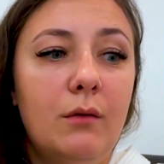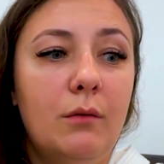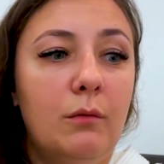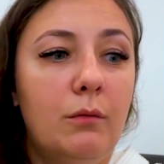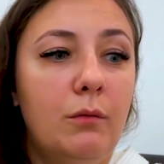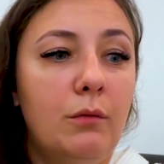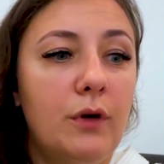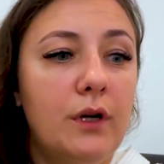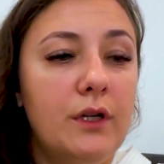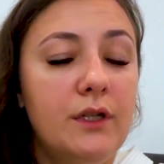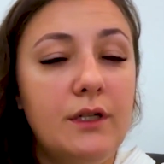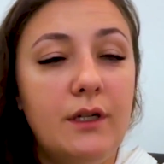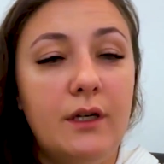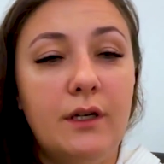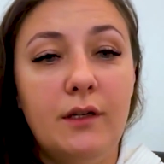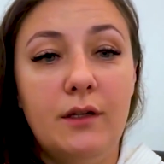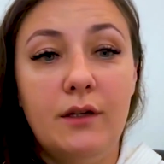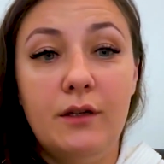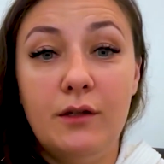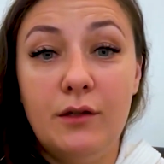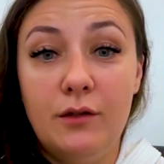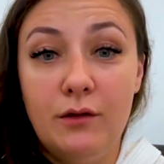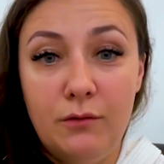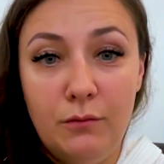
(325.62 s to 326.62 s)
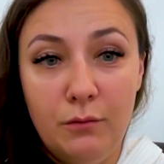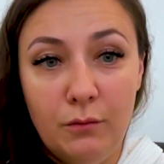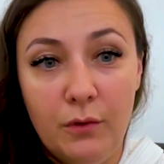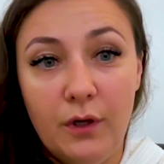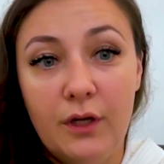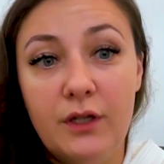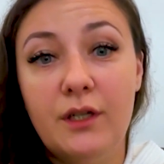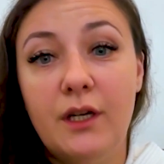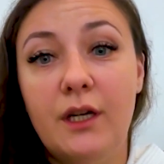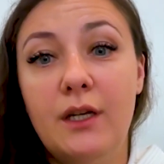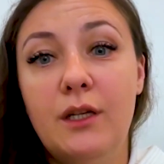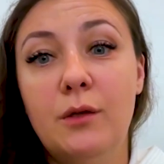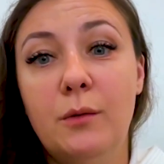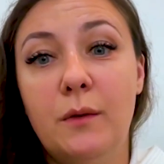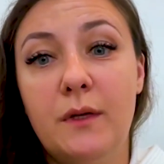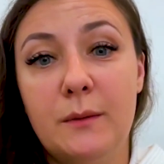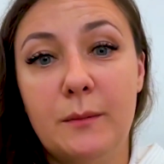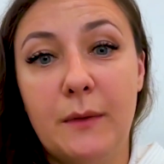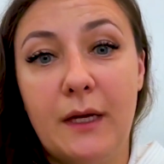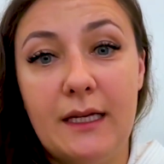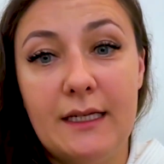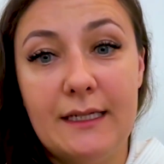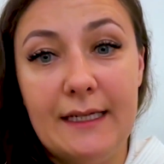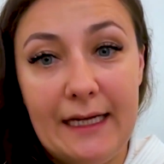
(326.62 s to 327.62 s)
what do I do
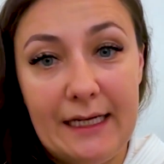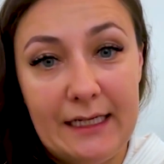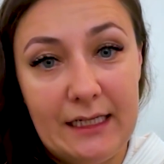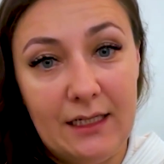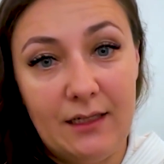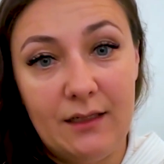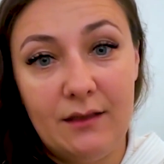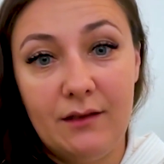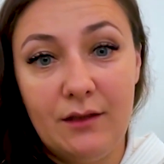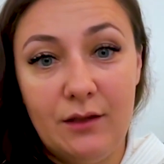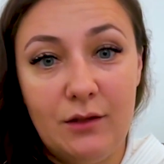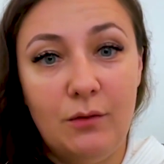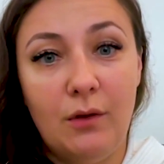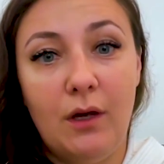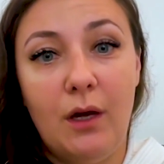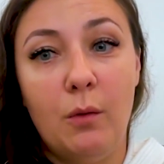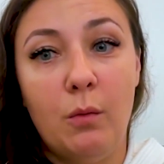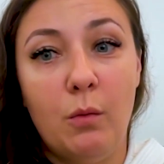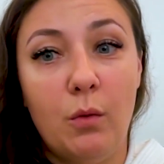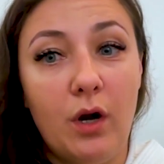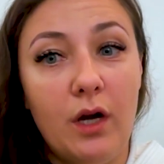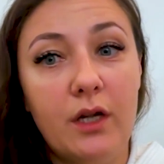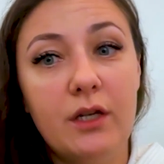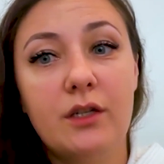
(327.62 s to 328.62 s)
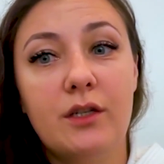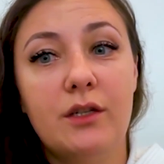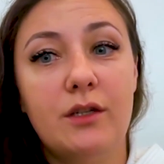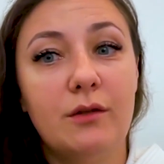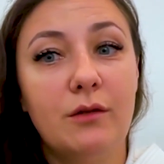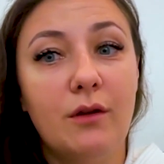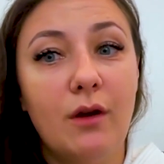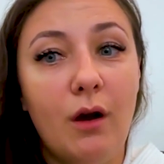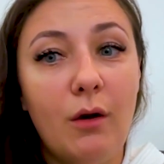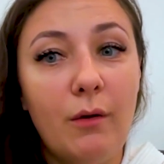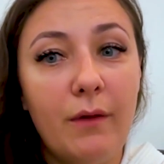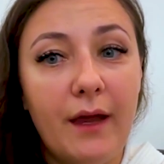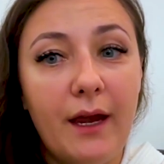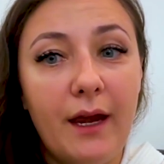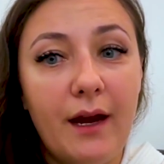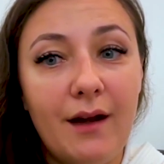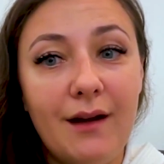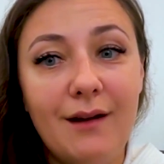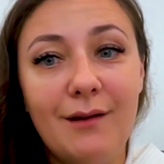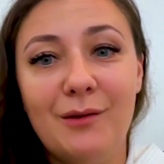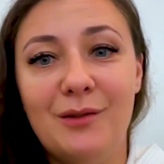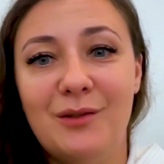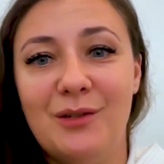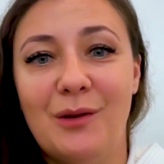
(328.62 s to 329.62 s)
with my data? Do I want to go
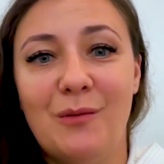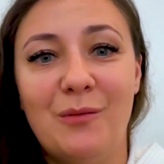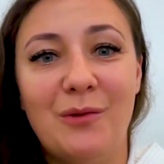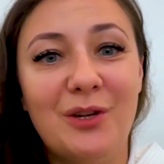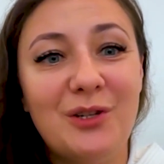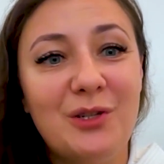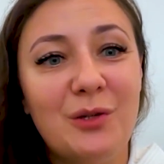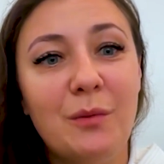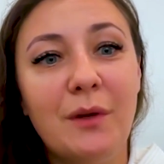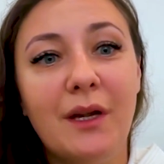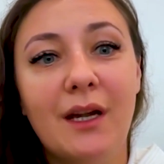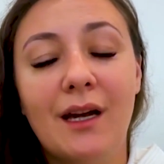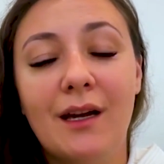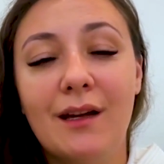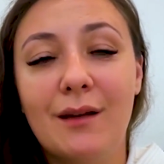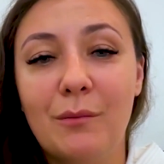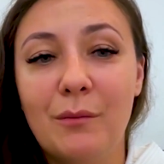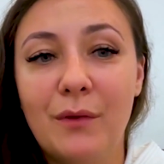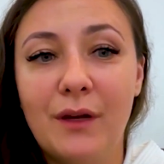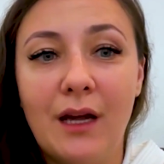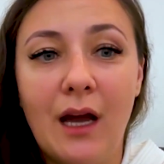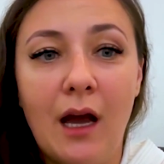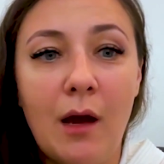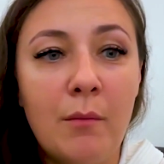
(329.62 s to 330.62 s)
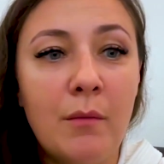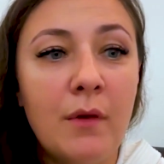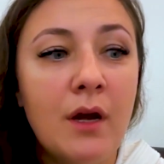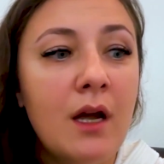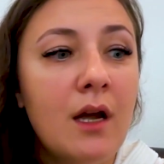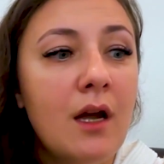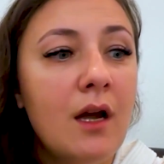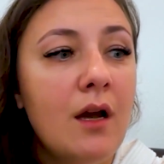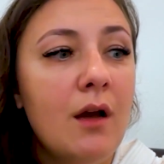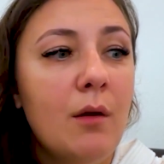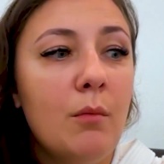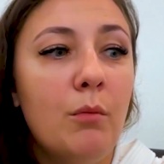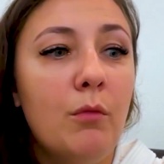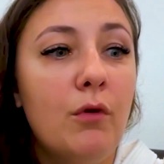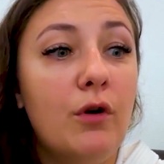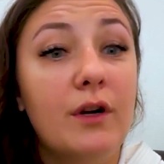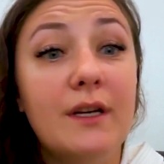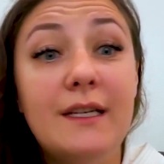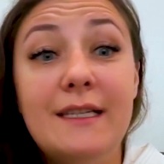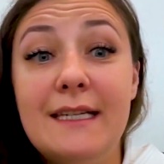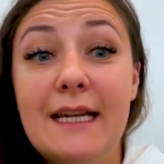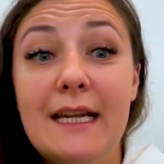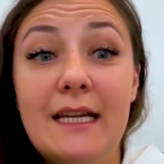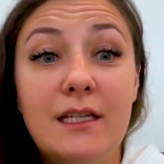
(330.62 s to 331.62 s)
there? Do I want to become
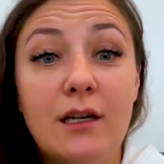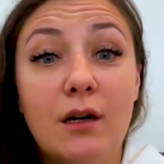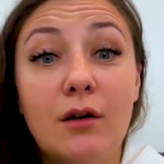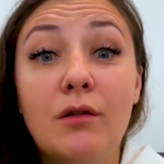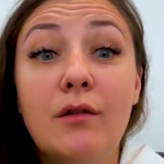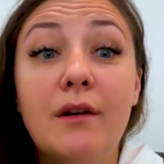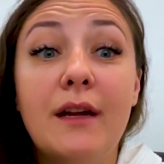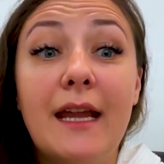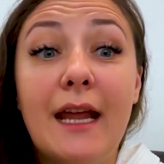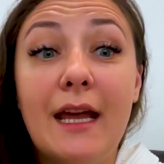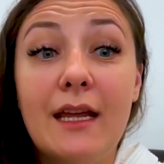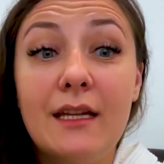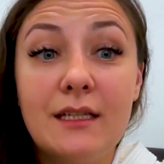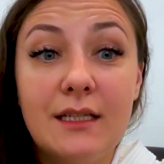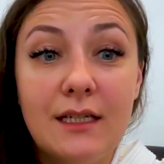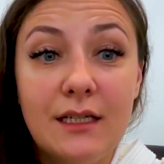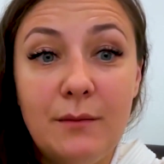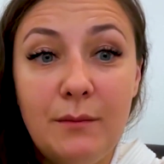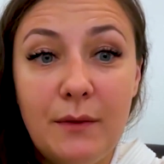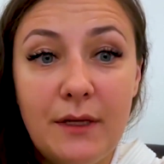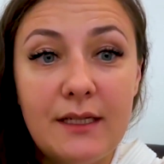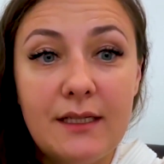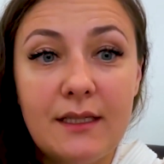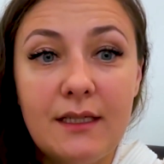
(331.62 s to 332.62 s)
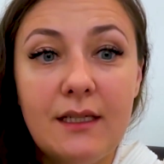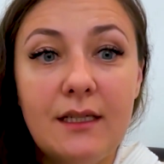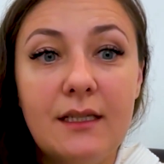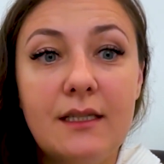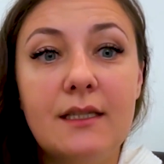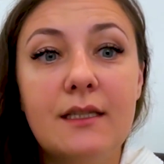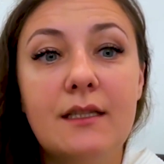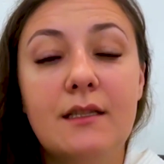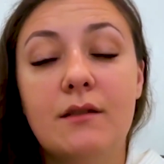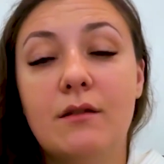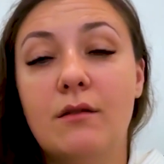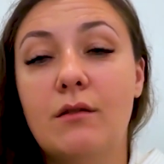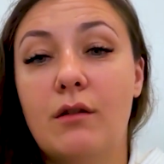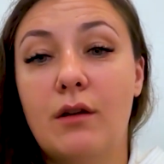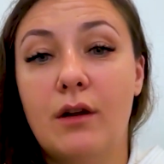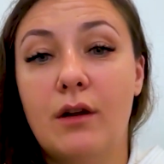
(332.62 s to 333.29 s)
more data-oriented business or